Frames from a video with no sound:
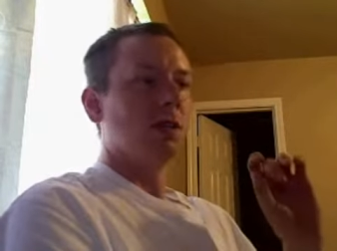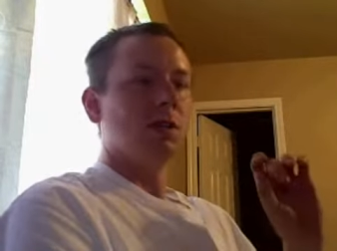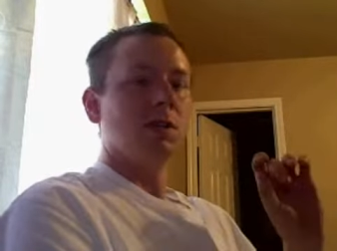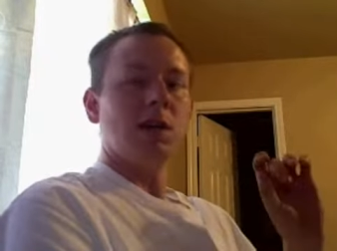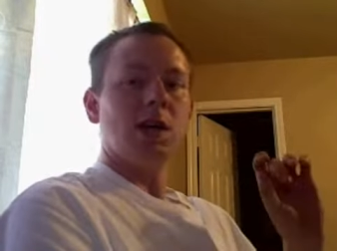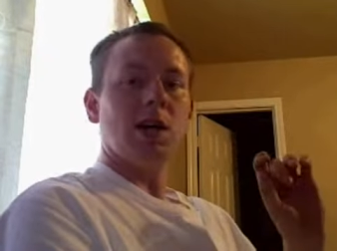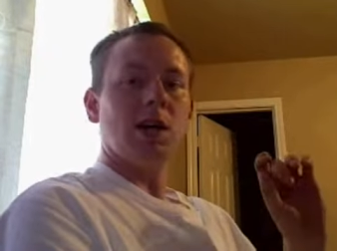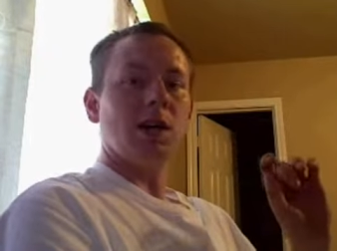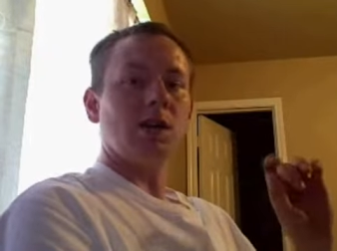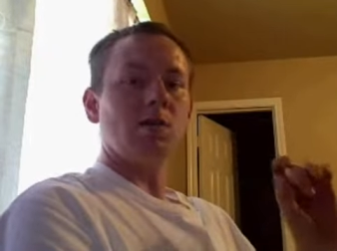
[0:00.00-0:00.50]

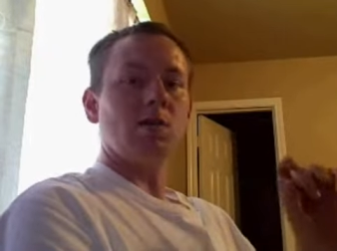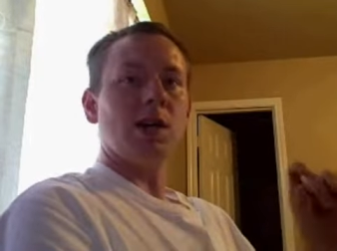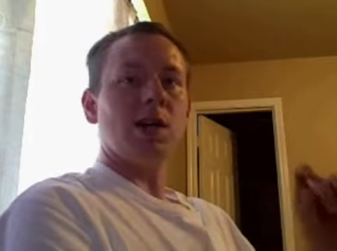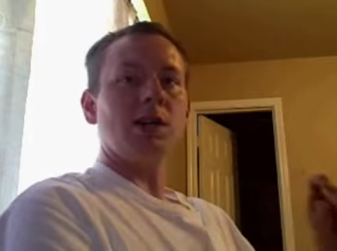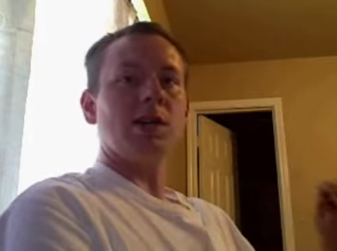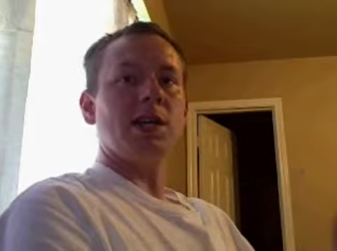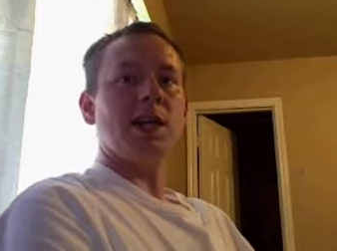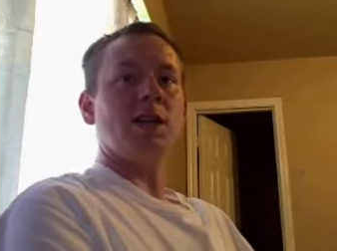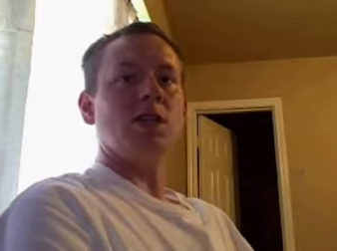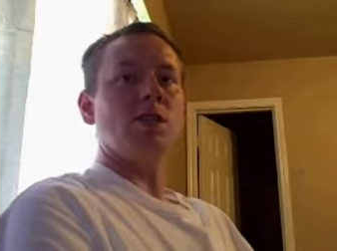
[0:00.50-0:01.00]
that
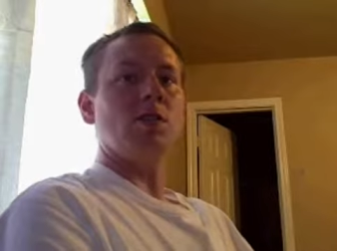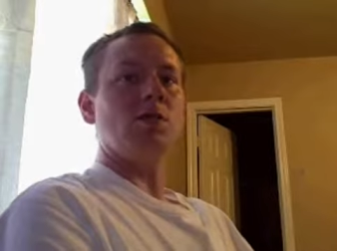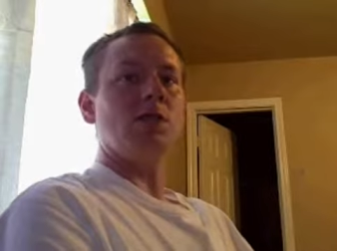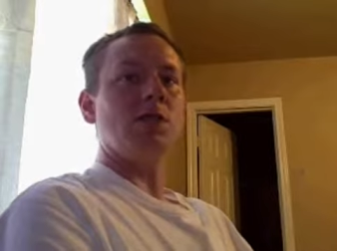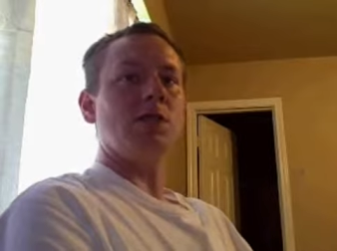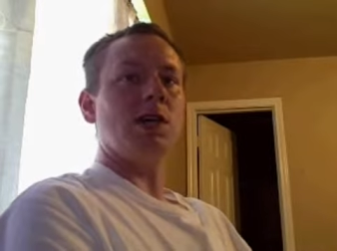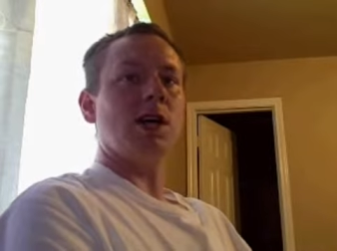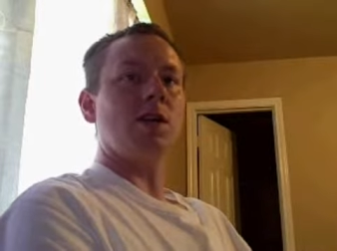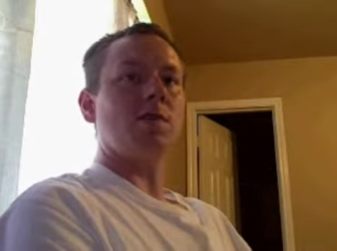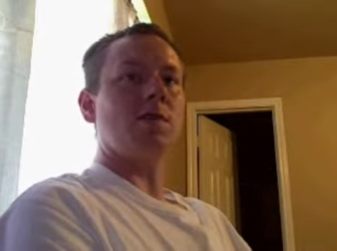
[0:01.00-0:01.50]
otherwise had no
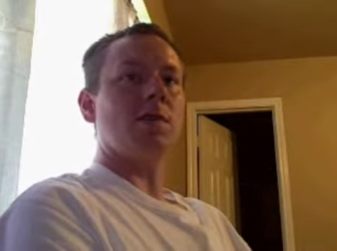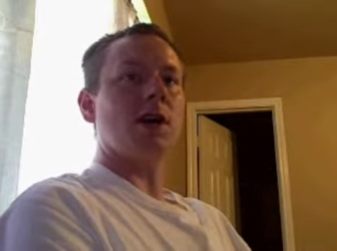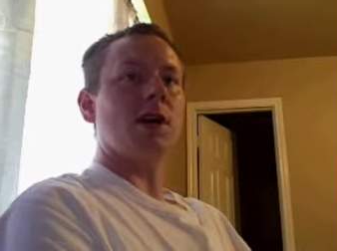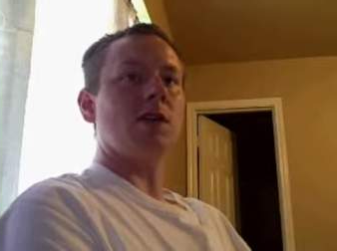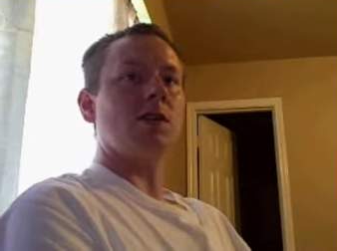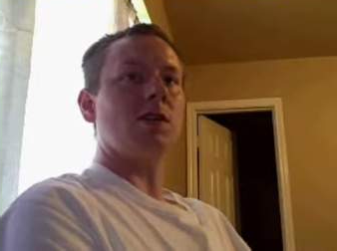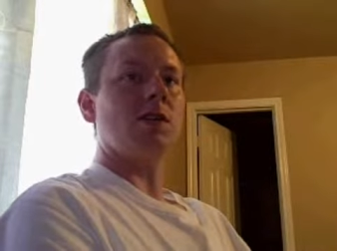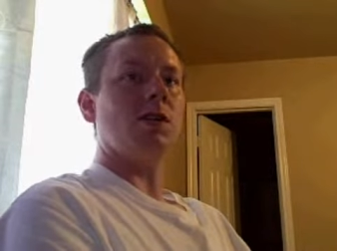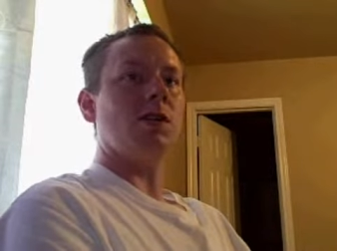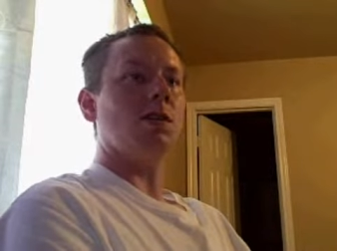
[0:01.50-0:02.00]
desire for
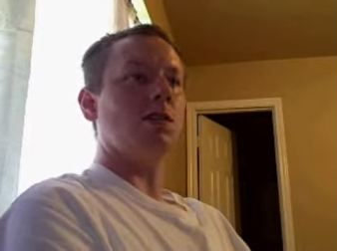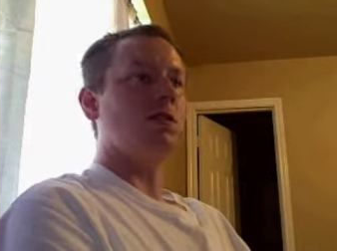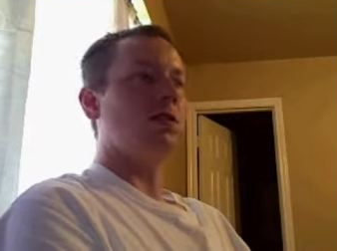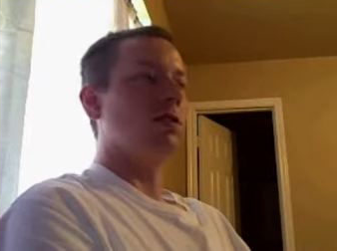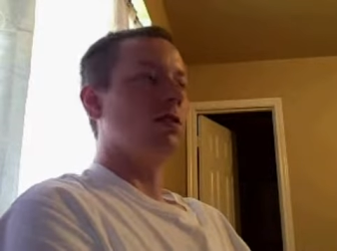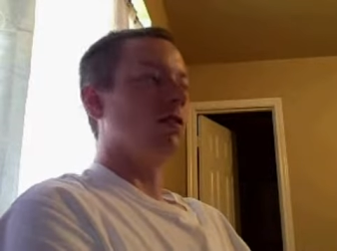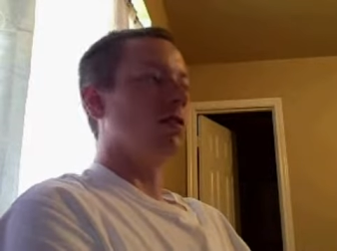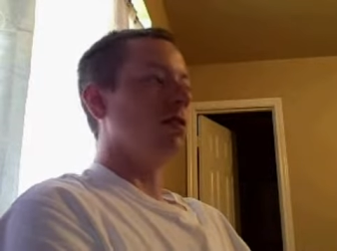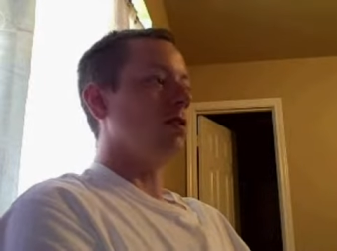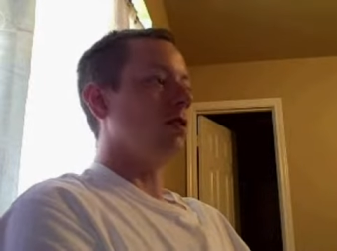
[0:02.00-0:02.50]
alcohol,
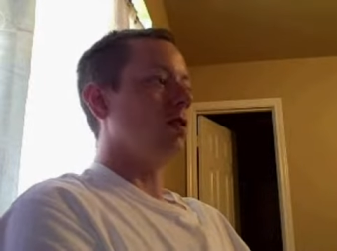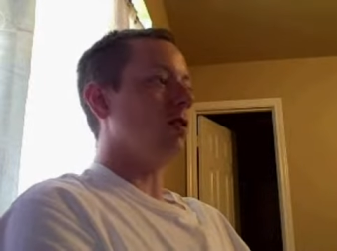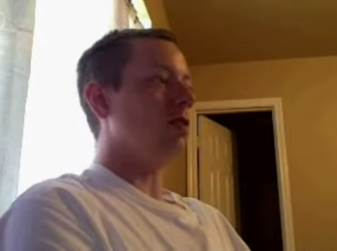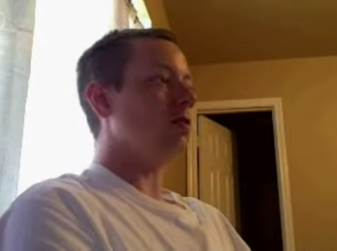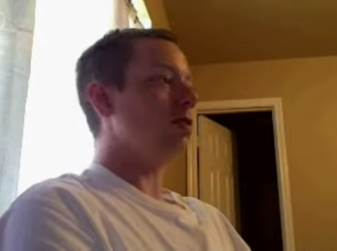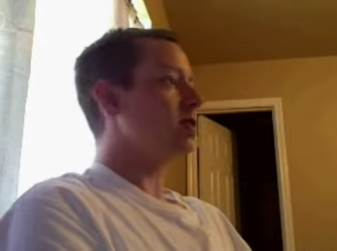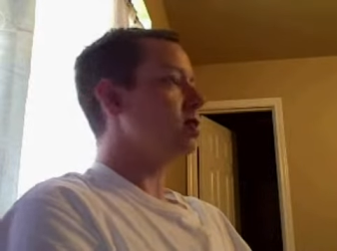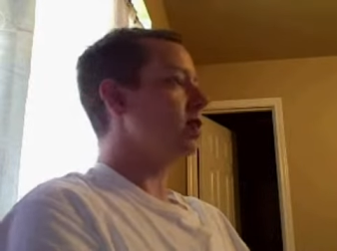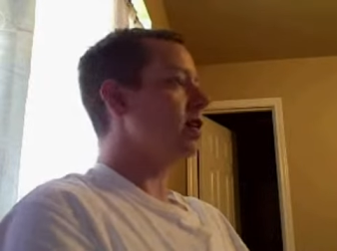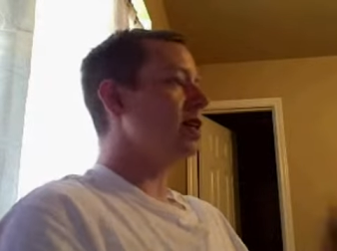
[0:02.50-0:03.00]

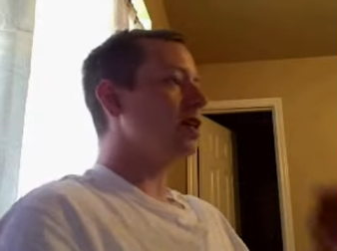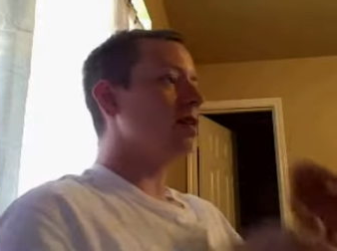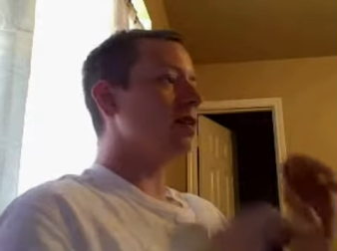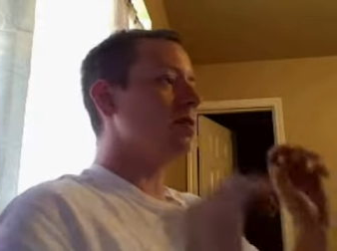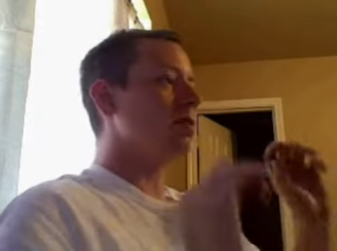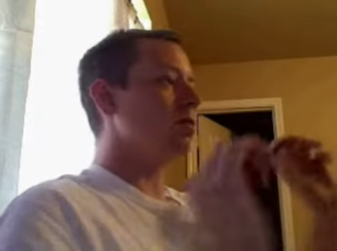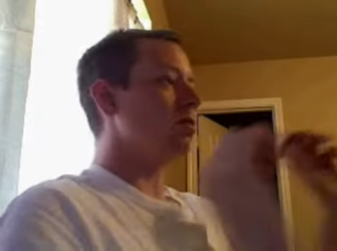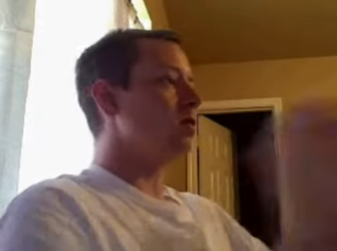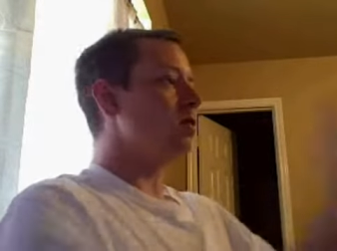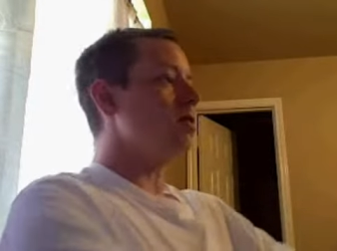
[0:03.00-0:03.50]
oh, it's
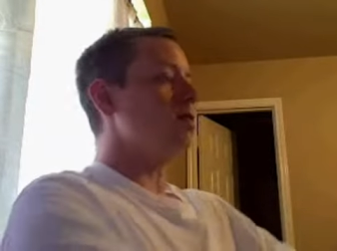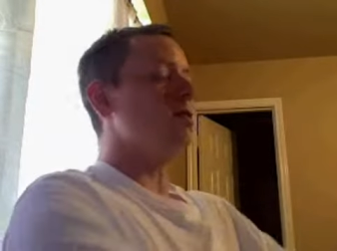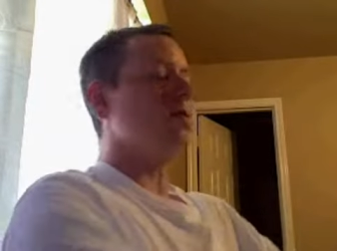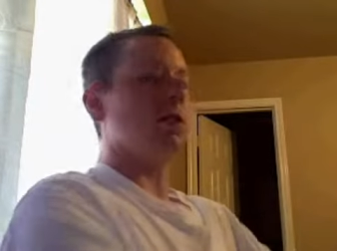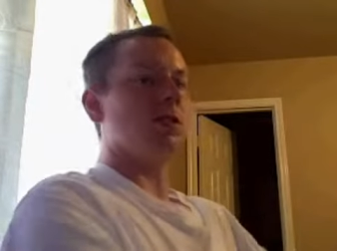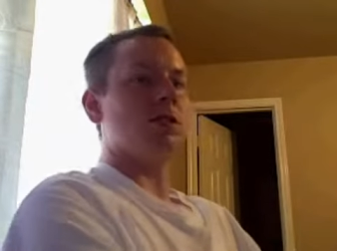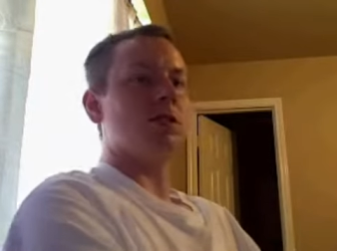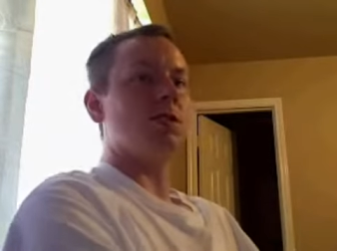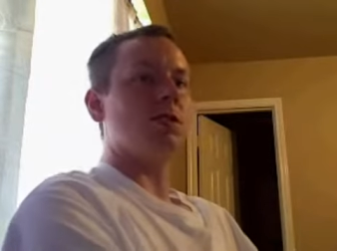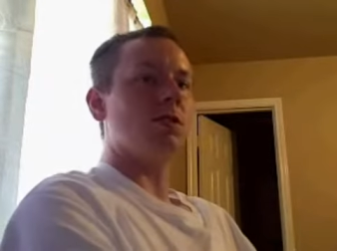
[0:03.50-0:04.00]
legal, woo,
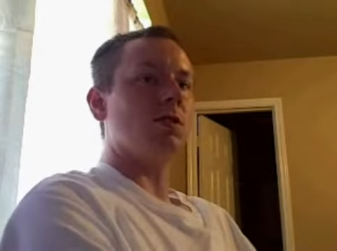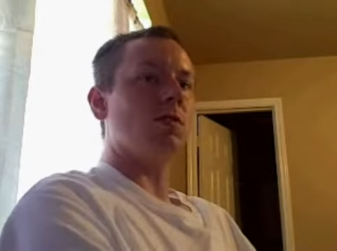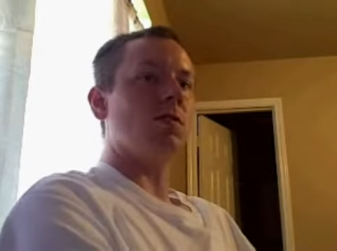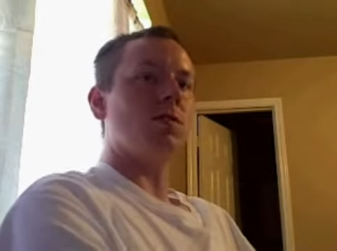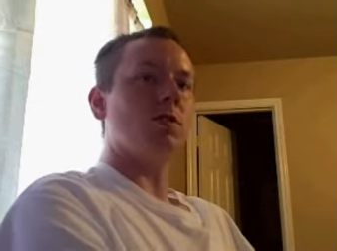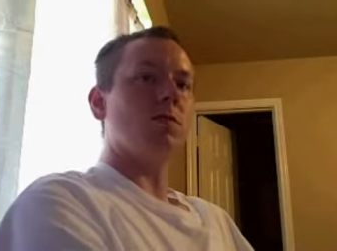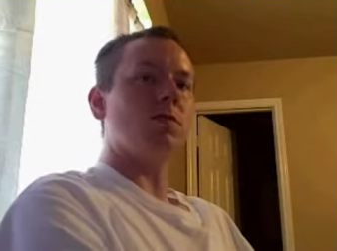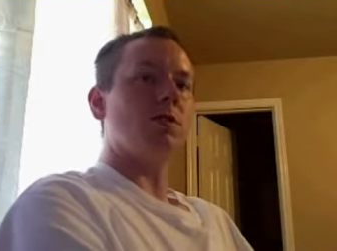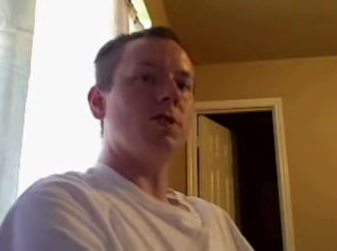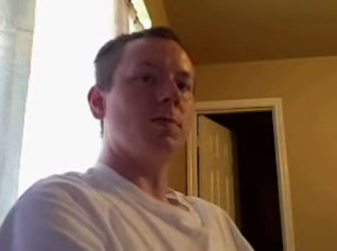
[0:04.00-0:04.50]
let's just
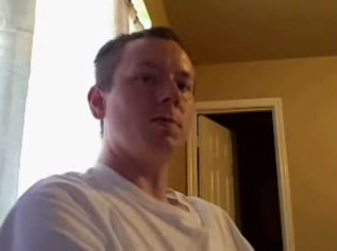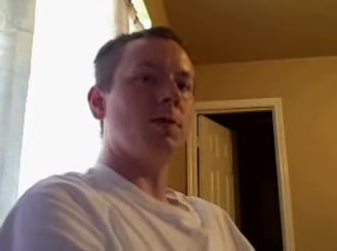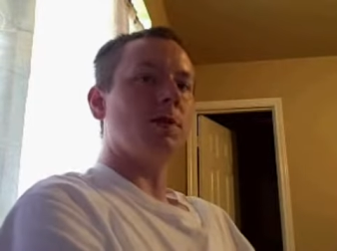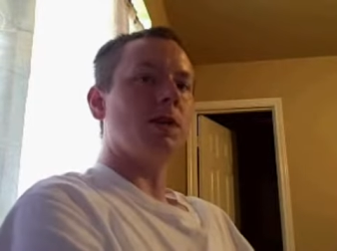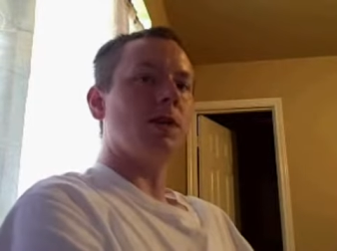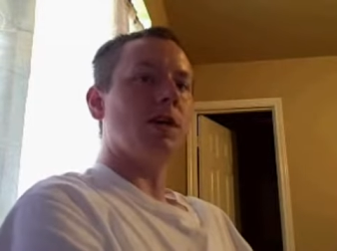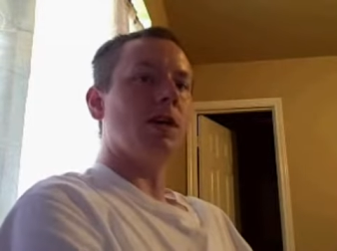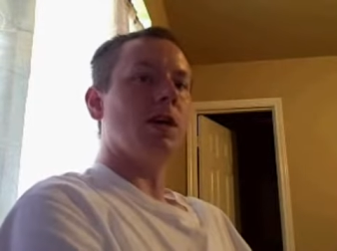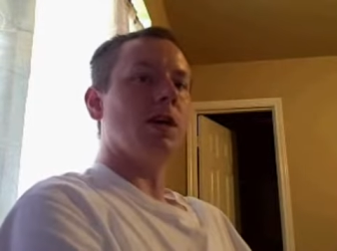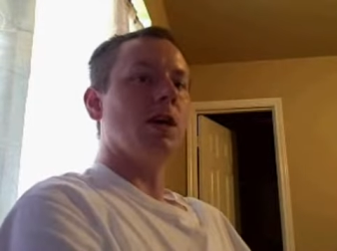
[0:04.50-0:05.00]
go jump on
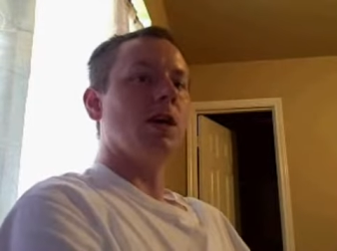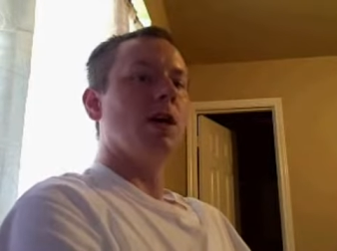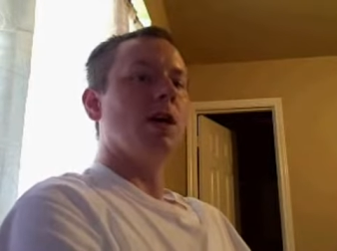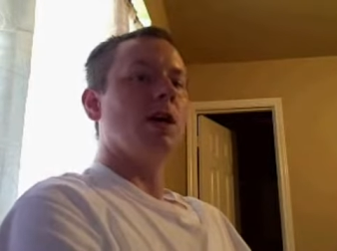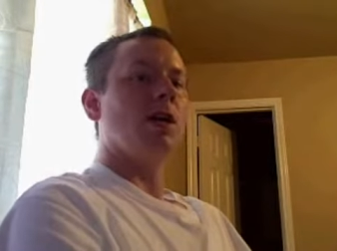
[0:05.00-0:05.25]
and get.